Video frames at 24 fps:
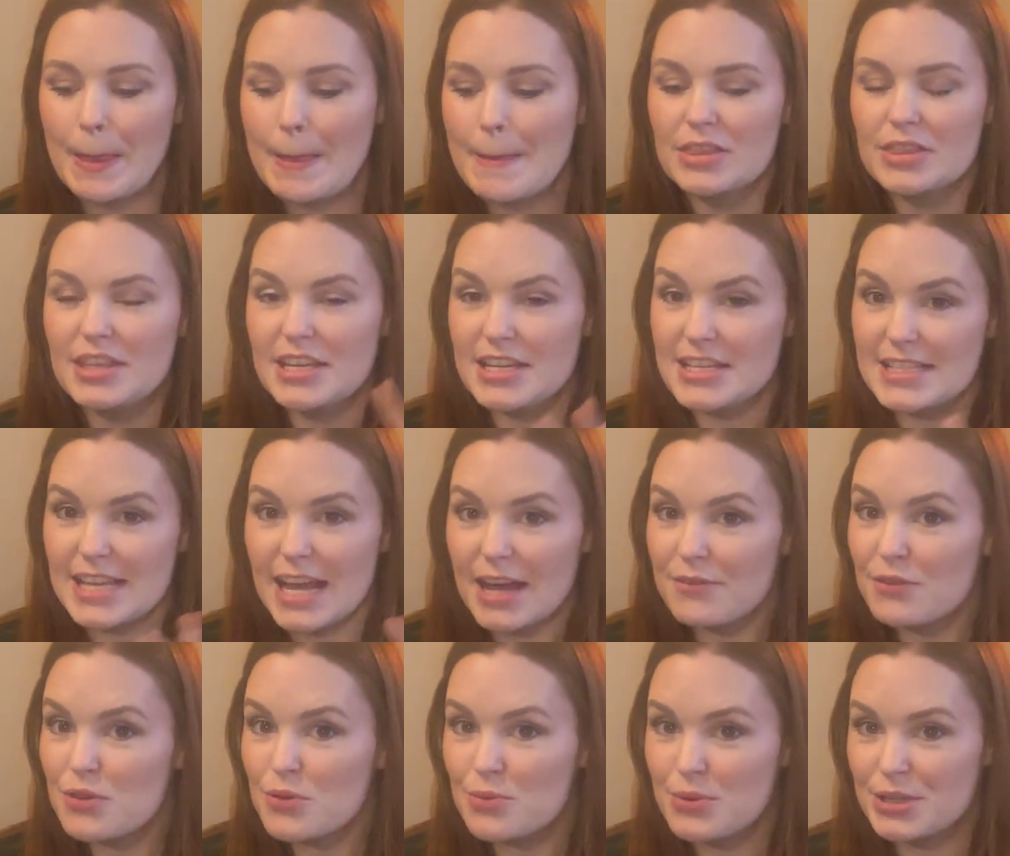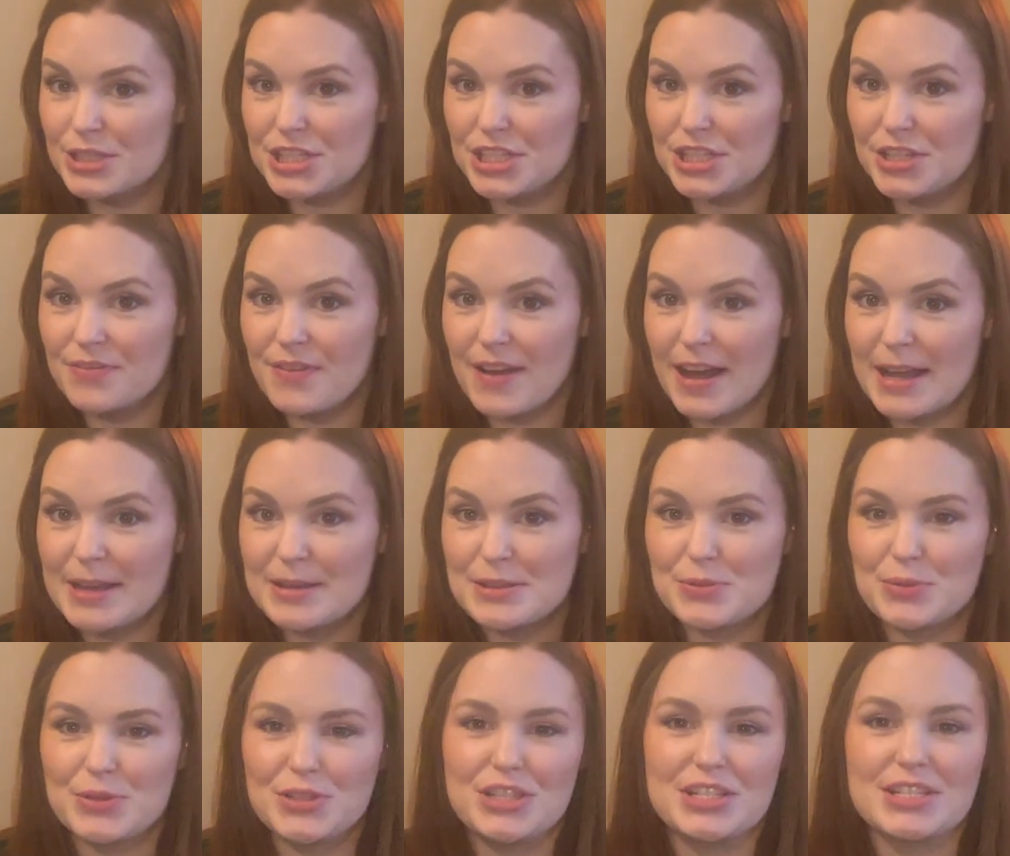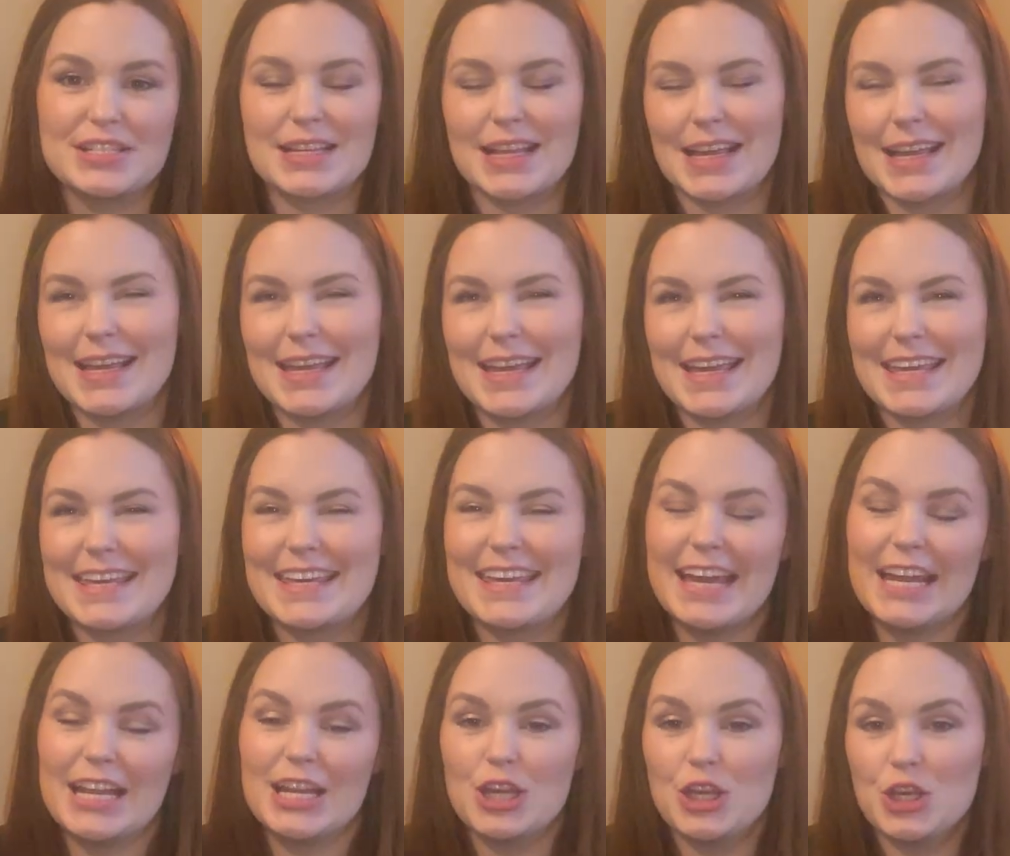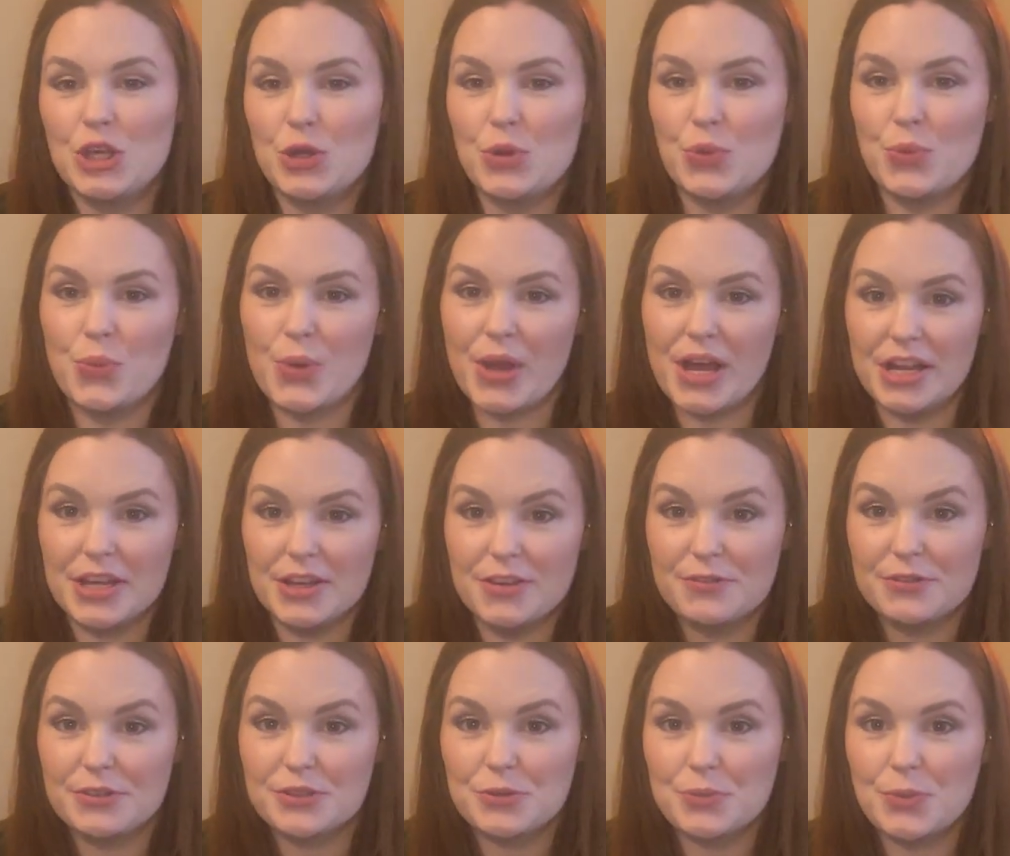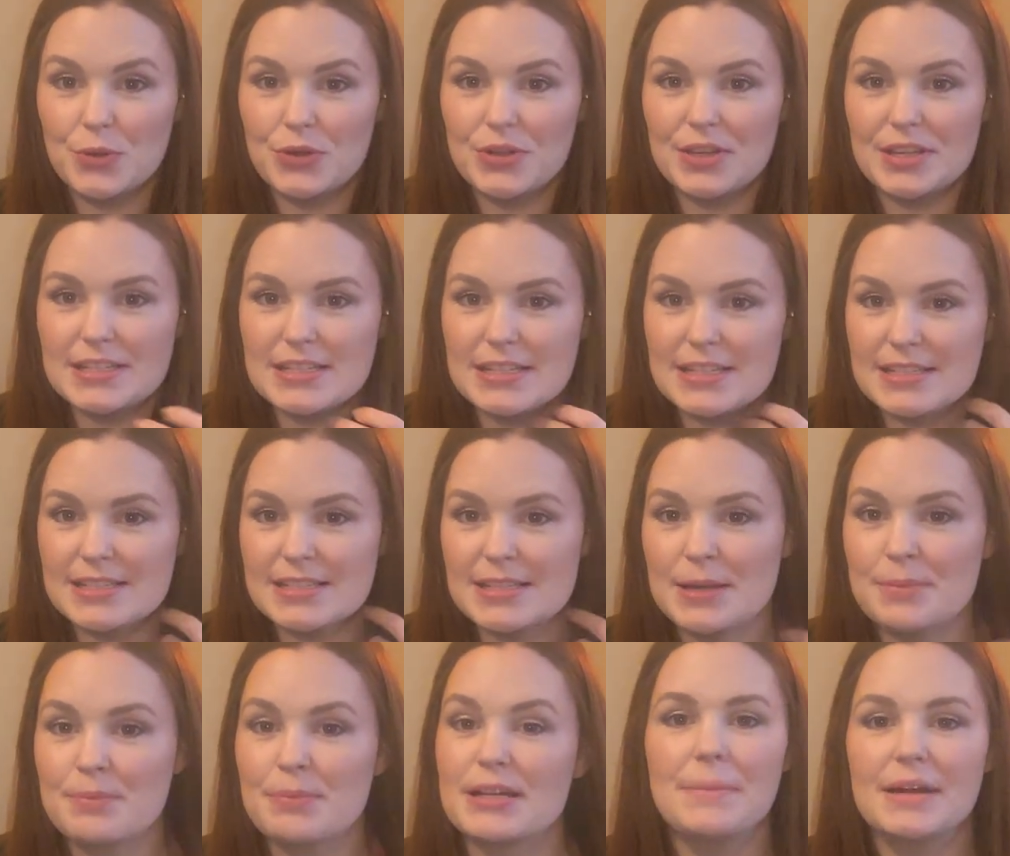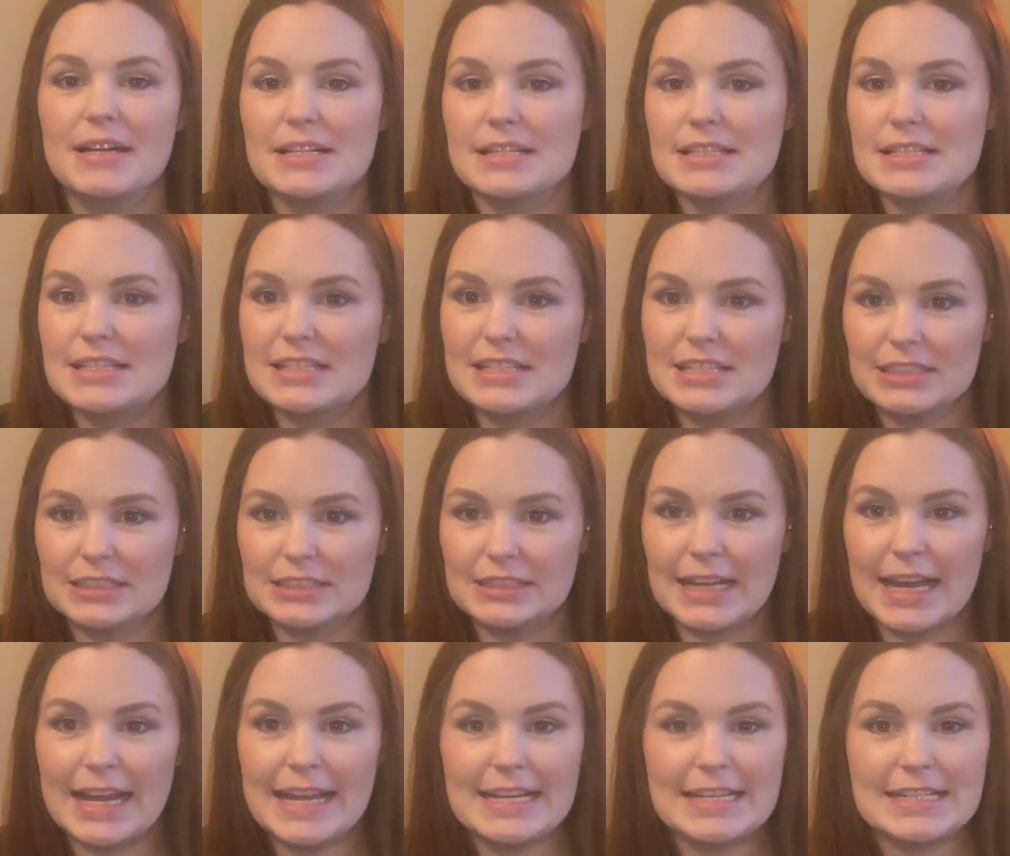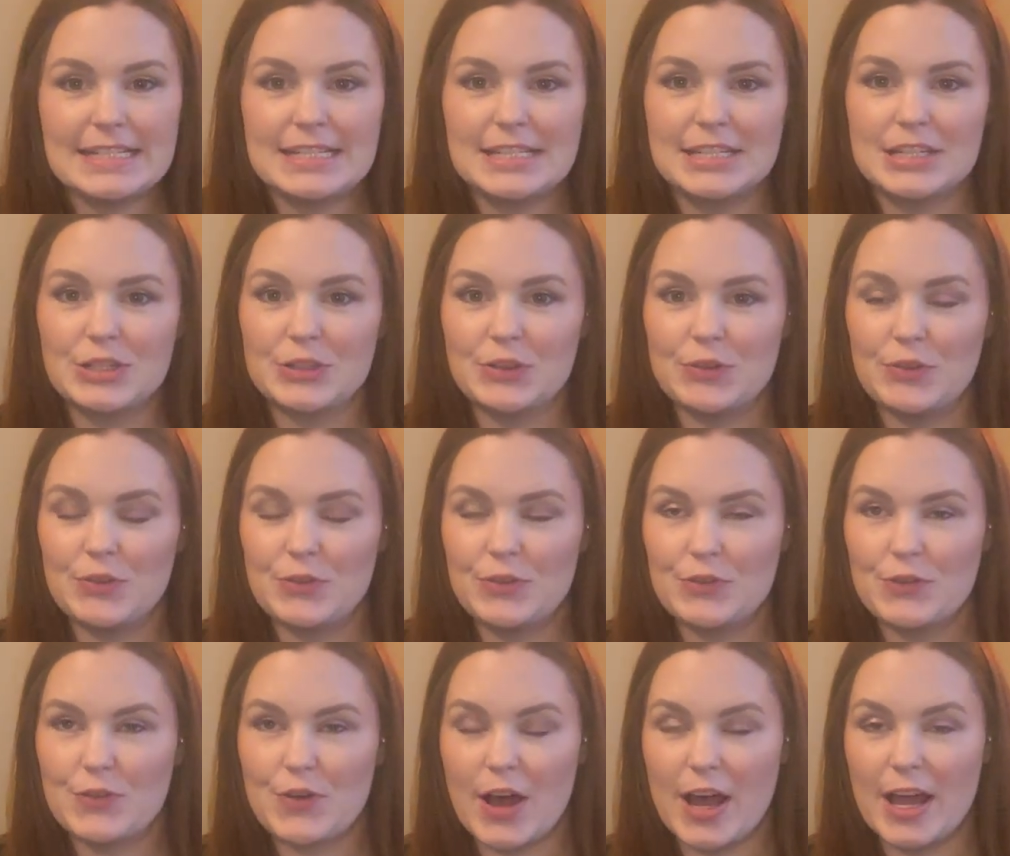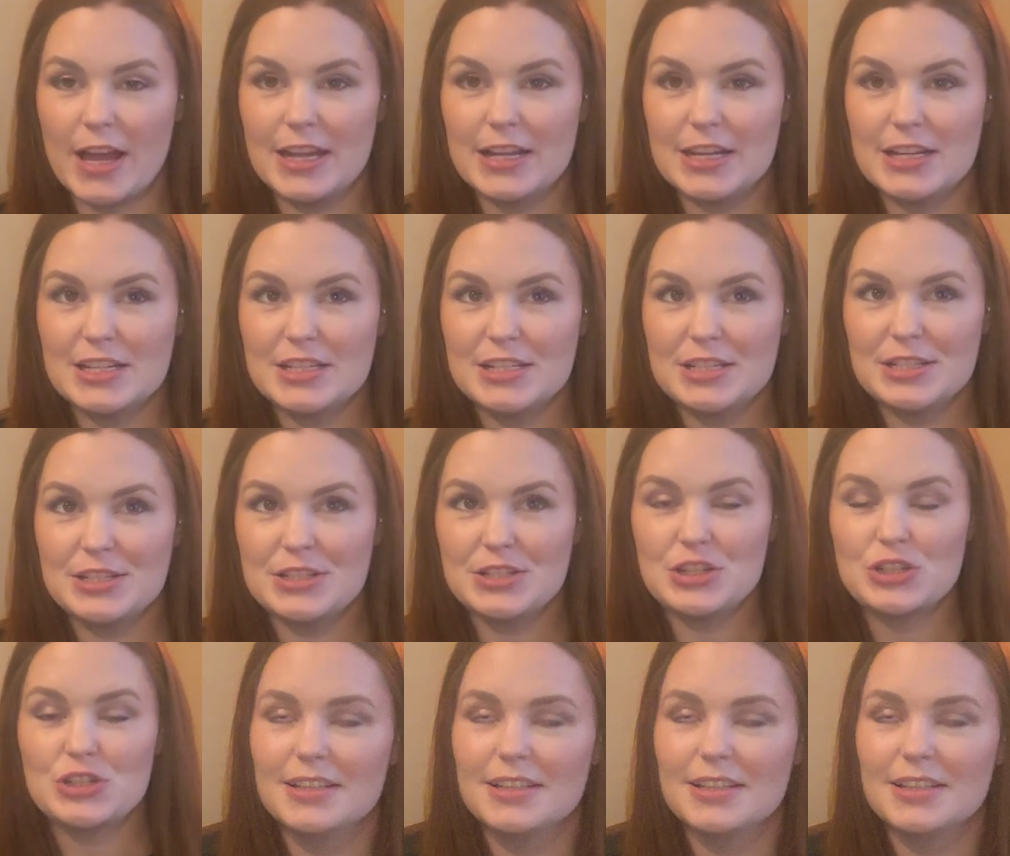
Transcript: These have the witchy vibes, which is like getting you ready for spooky season, but it's still light. It's still fun.